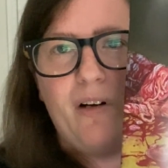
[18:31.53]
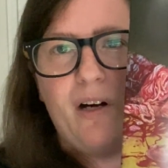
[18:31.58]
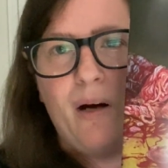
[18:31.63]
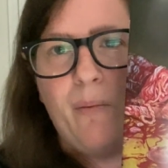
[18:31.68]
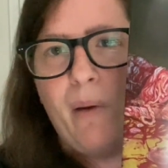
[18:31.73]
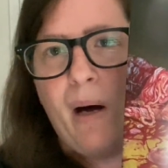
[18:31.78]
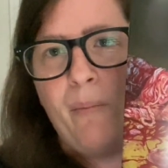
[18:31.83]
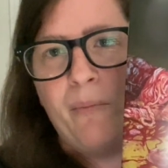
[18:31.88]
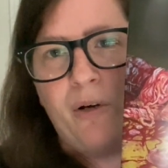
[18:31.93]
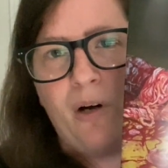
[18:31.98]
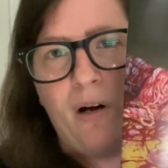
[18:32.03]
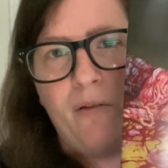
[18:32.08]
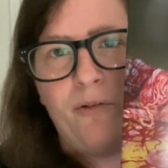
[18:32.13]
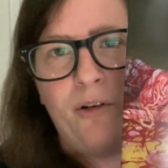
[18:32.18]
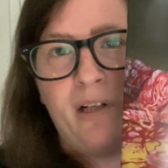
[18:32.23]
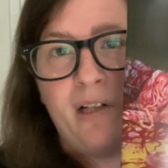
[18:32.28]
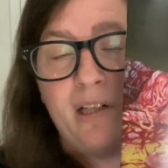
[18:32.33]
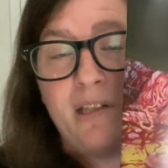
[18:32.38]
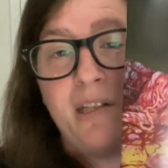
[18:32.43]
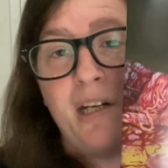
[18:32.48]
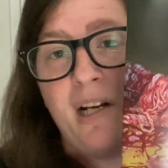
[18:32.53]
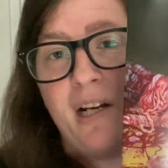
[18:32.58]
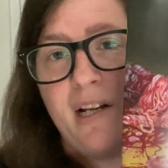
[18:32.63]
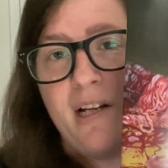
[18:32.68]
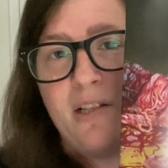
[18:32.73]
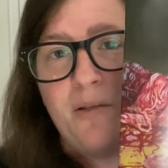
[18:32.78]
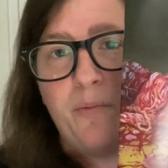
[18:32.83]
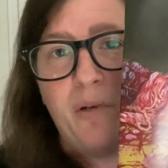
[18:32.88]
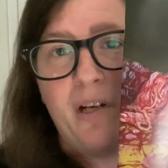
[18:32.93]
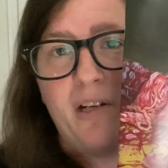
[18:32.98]
I'm covering the
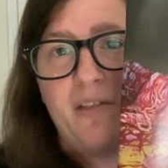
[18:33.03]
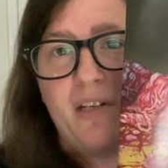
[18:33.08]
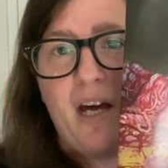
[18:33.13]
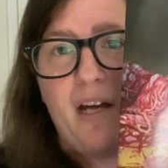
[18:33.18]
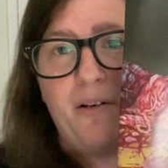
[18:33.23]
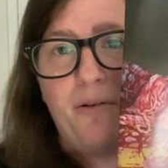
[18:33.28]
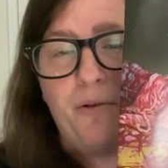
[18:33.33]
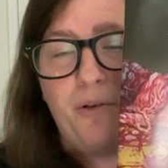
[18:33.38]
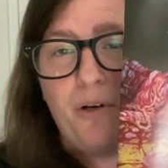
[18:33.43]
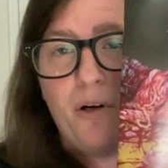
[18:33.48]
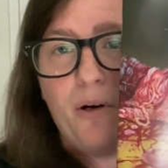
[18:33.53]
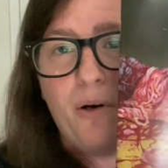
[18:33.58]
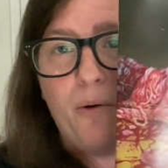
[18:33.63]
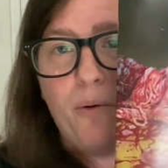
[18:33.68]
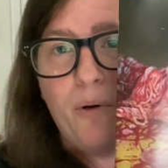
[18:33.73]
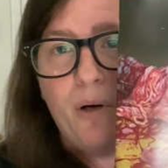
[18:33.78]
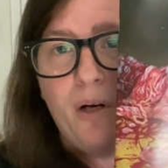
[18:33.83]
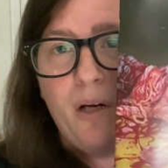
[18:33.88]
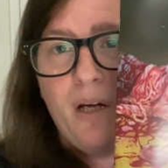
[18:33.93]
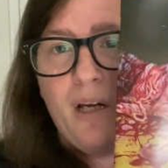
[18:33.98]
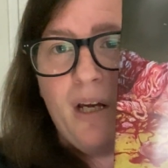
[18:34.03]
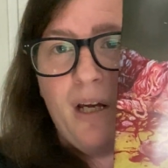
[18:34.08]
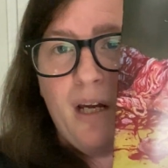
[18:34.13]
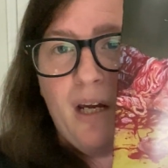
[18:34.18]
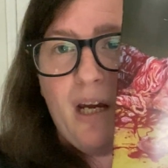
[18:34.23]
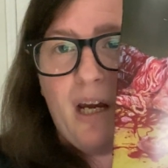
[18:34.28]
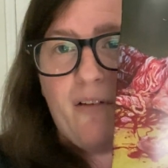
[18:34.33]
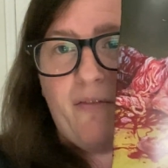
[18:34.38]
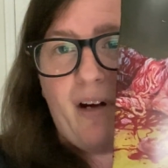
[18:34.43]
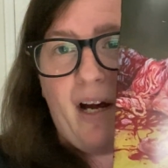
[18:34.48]
titties because I don't know
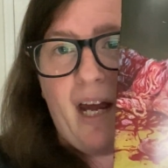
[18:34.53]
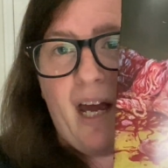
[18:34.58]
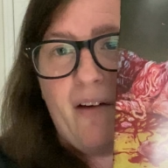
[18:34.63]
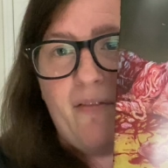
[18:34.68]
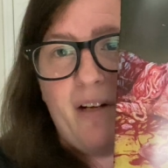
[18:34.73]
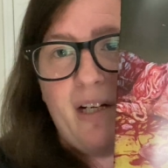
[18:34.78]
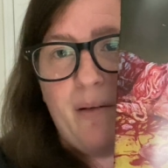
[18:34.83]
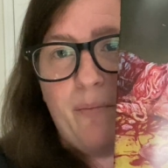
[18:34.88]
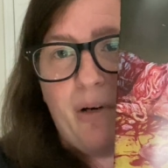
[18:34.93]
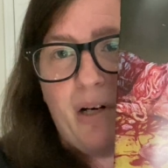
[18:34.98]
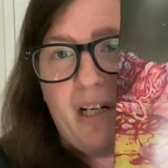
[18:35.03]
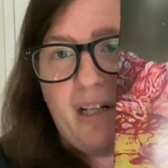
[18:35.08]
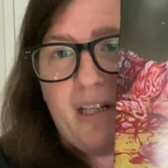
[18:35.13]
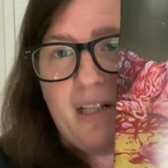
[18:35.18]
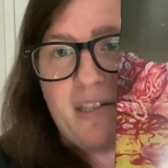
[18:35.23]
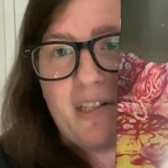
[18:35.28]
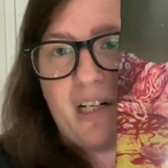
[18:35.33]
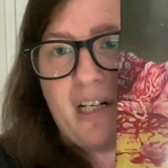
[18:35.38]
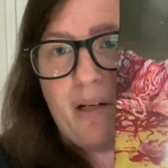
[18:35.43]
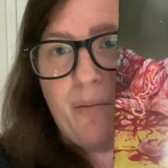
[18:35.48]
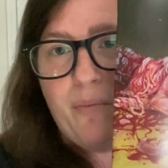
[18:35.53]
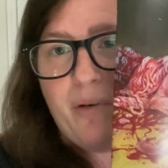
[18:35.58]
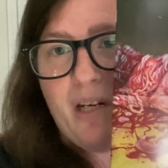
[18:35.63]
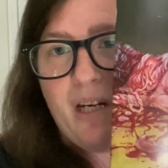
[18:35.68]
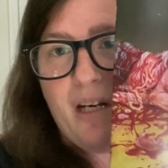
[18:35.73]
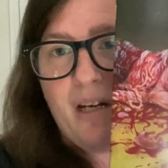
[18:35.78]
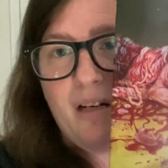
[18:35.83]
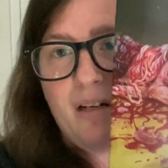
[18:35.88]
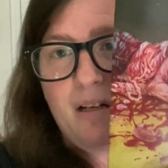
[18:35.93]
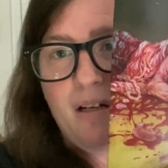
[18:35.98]
if I have anybody that's going to
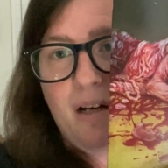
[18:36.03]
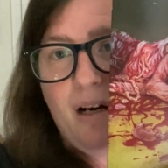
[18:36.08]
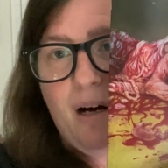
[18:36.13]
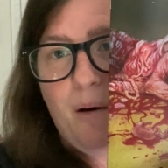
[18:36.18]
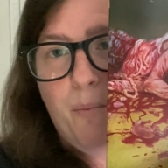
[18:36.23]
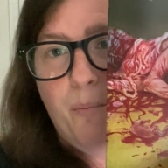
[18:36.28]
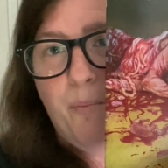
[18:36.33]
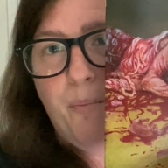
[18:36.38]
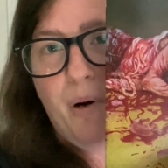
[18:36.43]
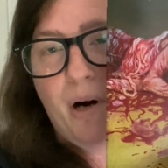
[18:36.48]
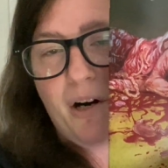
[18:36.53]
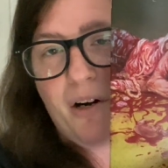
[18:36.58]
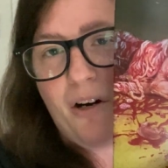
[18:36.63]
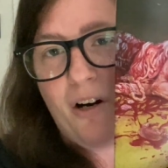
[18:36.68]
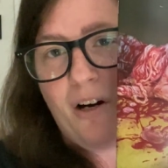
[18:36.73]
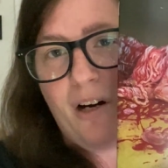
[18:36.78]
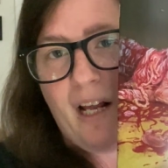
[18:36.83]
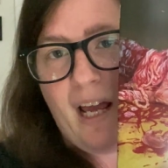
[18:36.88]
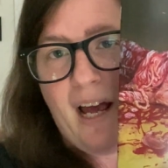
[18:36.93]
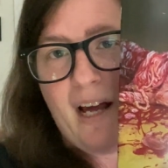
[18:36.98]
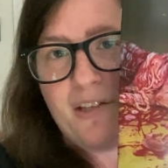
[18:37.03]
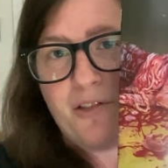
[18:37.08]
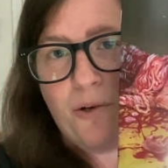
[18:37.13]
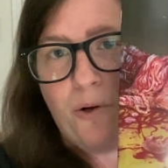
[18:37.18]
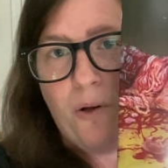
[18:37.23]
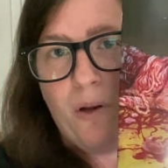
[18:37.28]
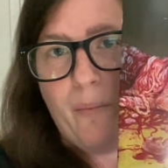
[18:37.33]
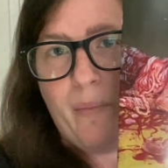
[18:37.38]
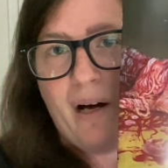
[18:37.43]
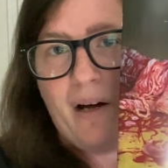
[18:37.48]
be a butthurt
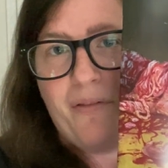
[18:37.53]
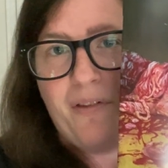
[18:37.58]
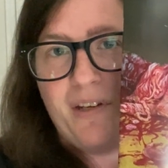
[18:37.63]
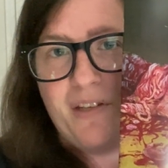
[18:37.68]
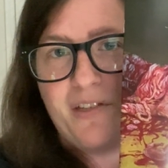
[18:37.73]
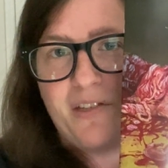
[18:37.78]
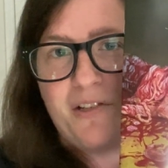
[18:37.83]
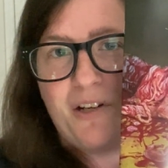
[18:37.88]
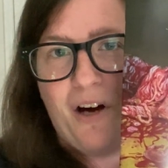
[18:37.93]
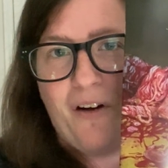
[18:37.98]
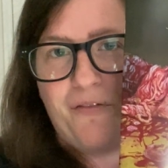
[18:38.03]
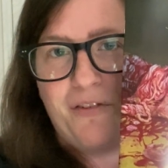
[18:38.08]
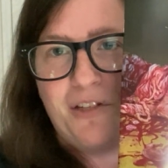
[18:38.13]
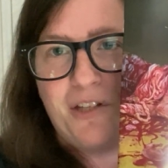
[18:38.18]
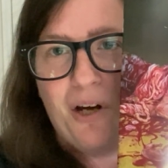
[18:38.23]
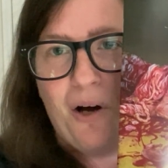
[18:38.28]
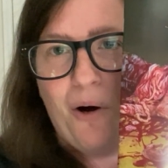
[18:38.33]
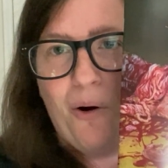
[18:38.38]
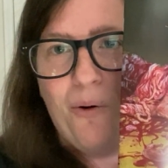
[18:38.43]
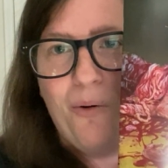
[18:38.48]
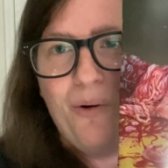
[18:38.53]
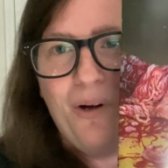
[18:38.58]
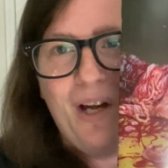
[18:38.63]
asshole about this stuff. So